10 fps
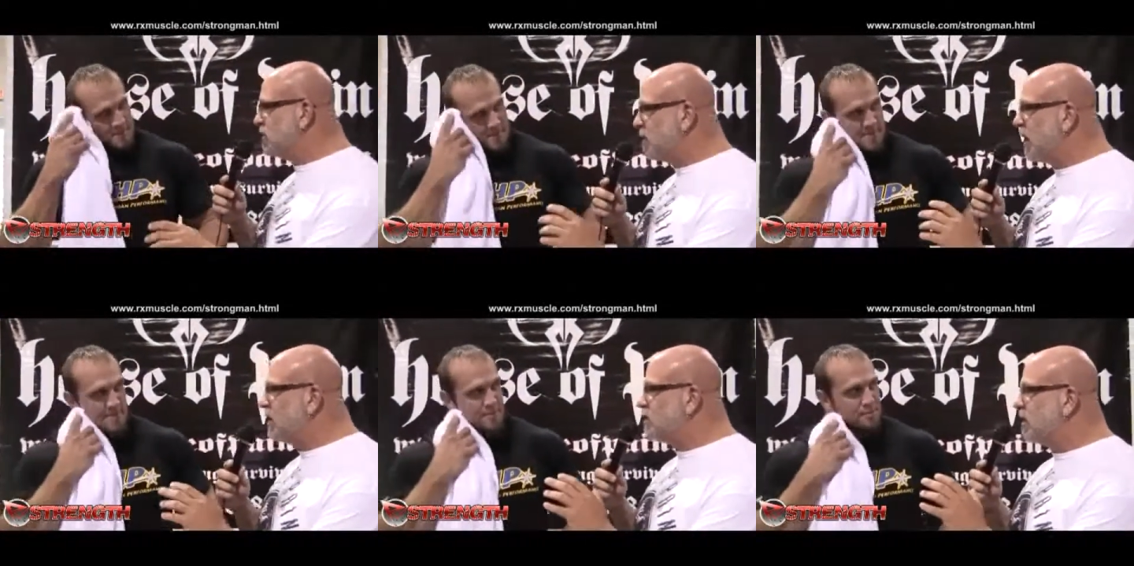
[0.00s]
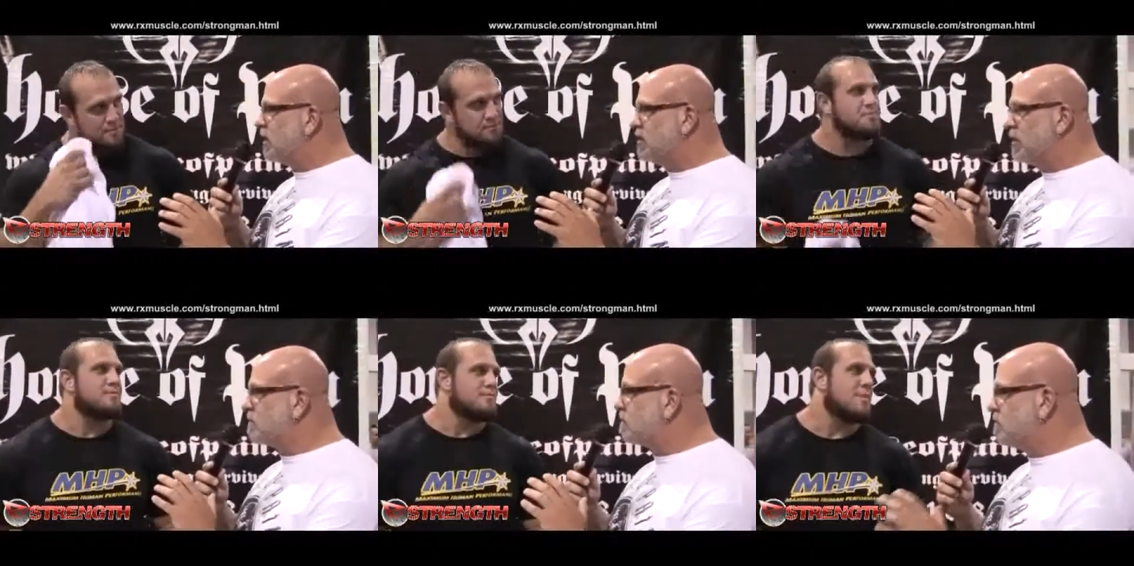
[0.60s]
Speaker 1: Some guys are going to
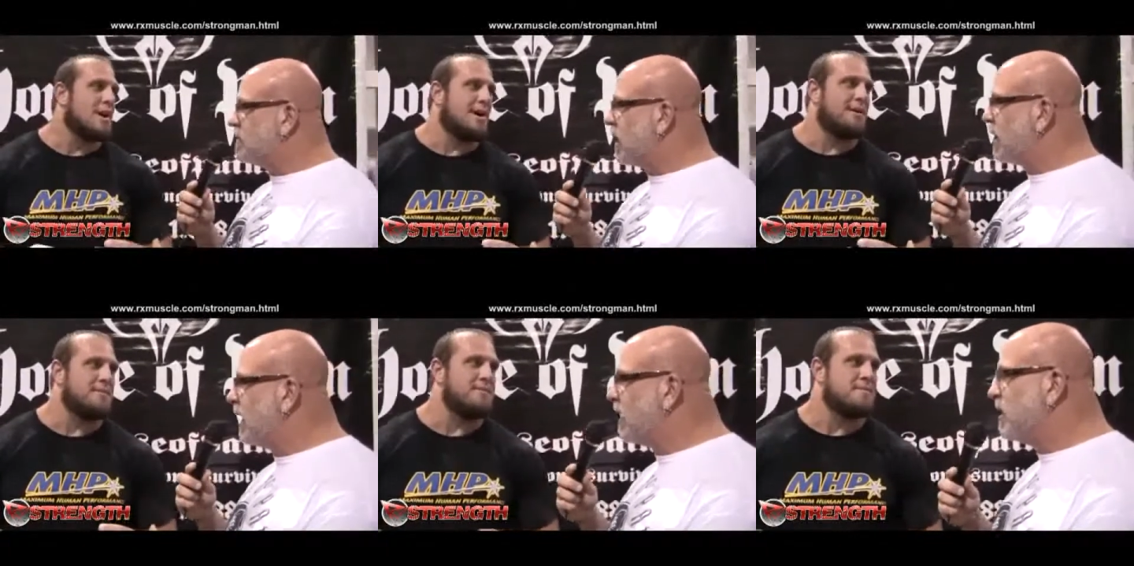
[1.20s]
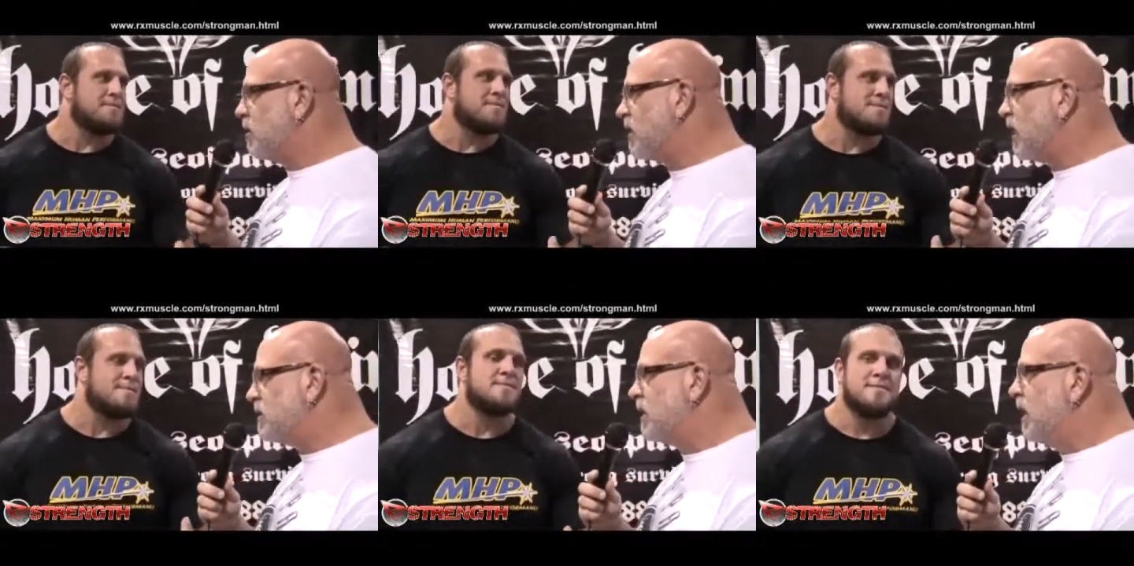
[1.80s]
just suck at it, and other
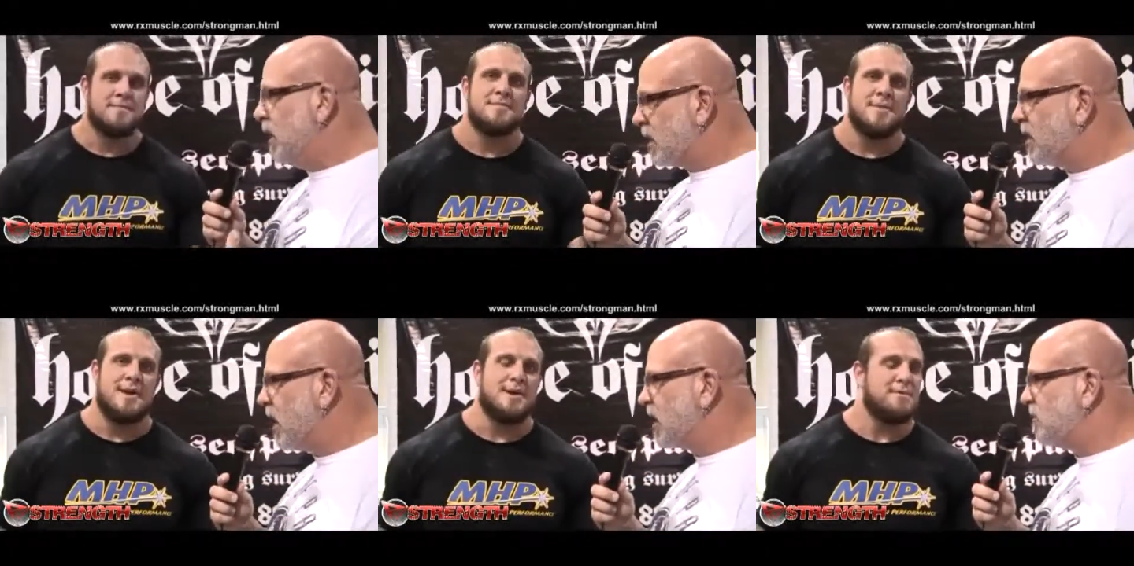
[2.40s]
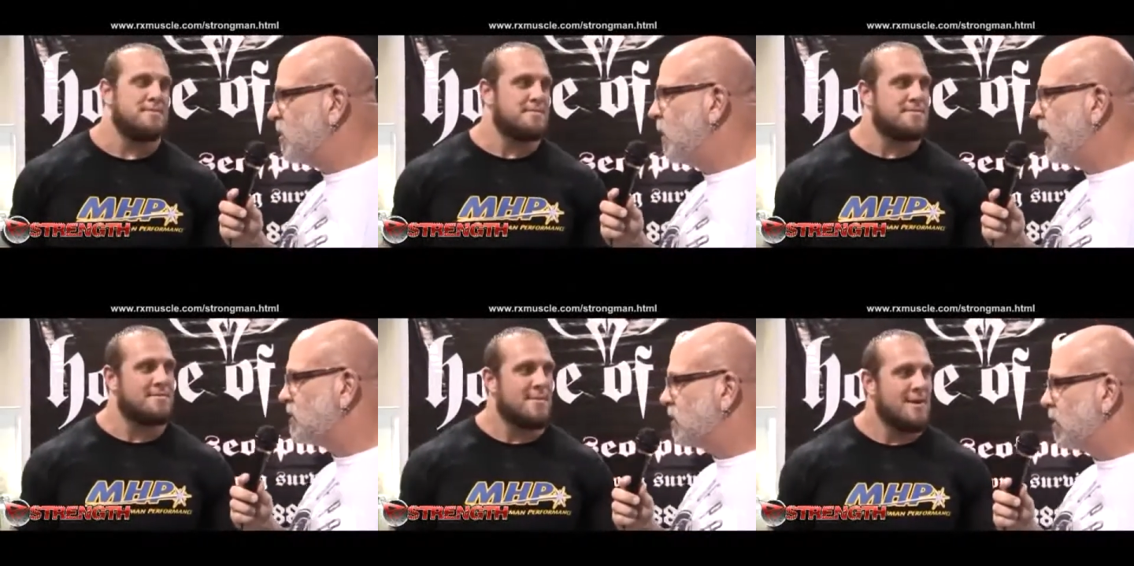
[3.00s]
guys can knock a few
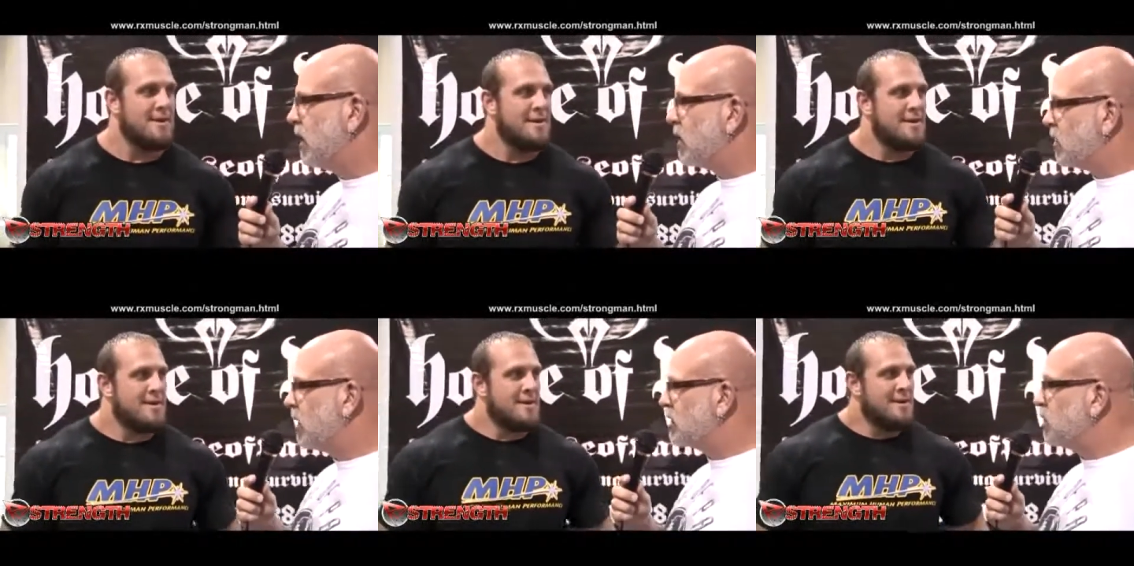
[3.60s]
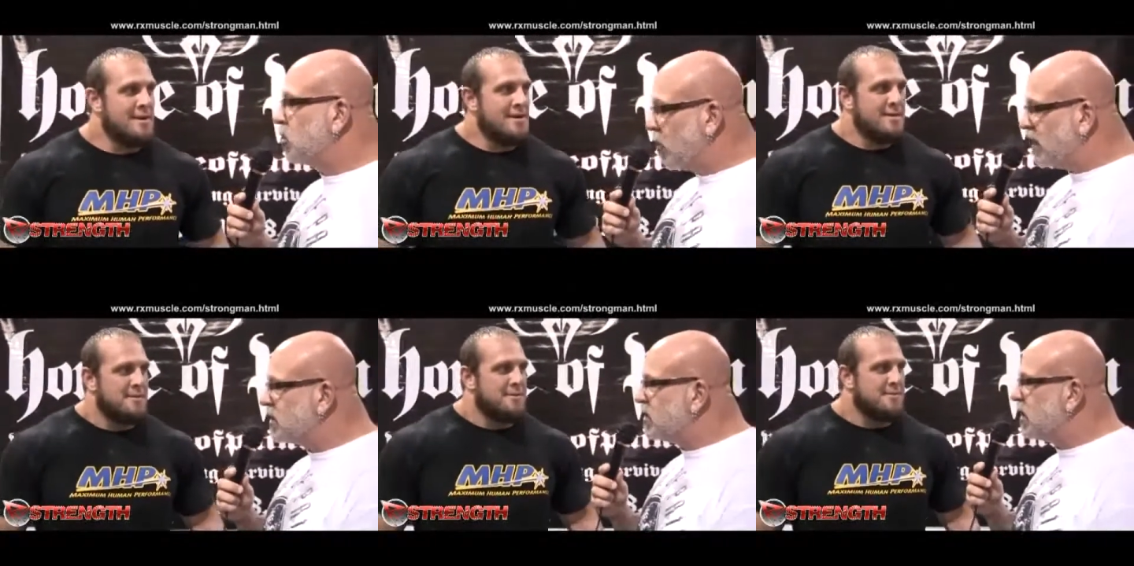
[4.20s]
out. So good luck to you.
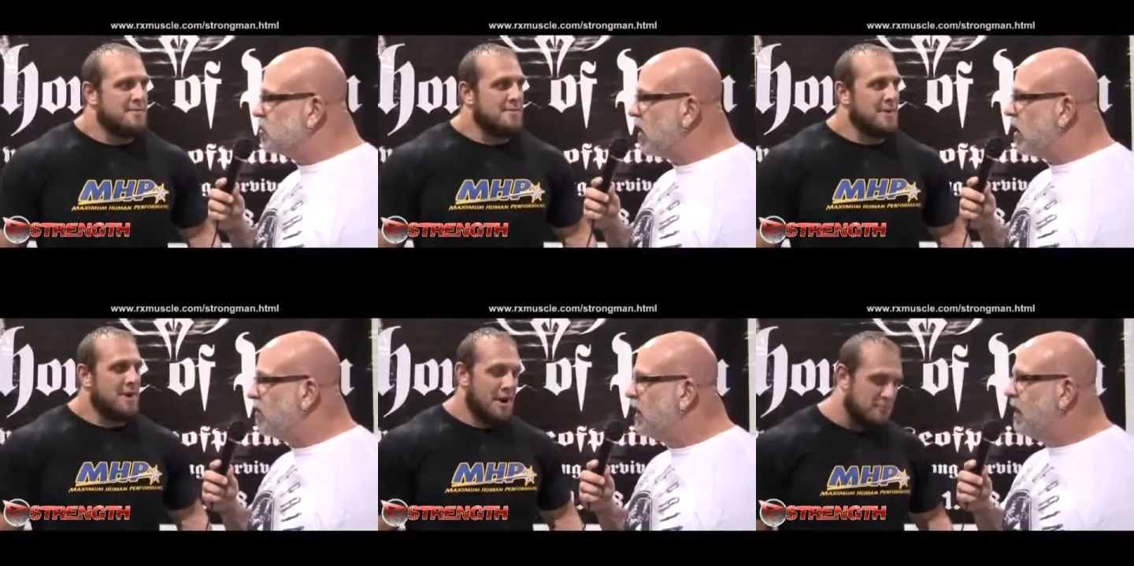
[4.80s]
Great to see you, Trav,